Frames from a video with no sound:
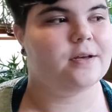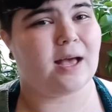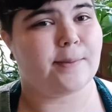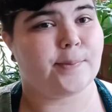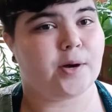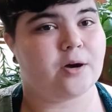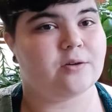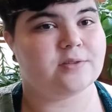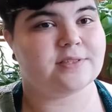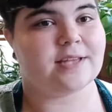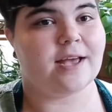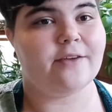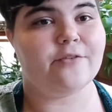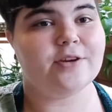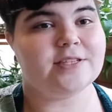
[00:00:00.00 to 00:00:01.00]
I post
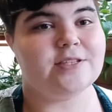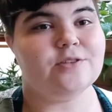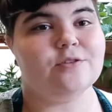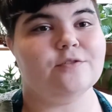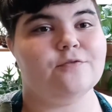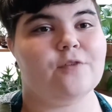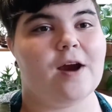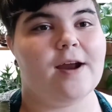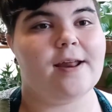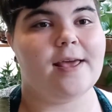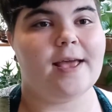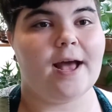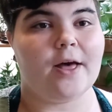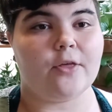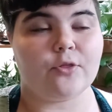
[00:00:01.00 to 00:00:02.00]
every single
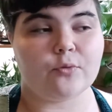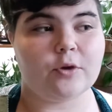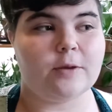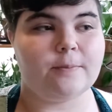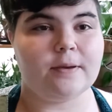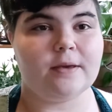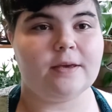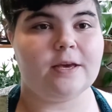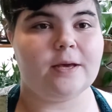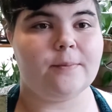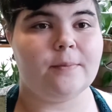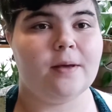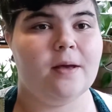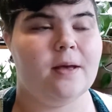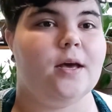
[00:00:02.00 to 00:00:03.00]
Friday at 3 p.m.